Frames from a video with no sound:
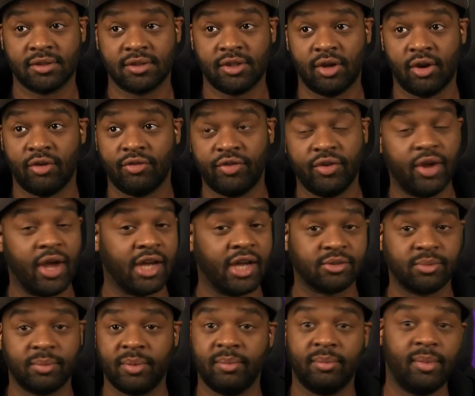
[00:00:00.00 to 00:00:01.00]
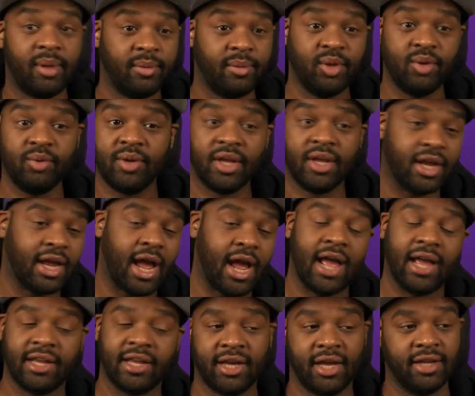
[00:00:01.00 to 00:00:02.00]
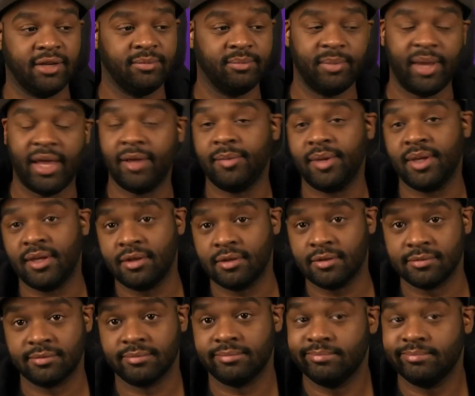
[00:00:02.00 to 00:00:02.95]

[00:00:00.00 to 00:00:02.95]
A few guys, maybe you get a guy cutting, maybe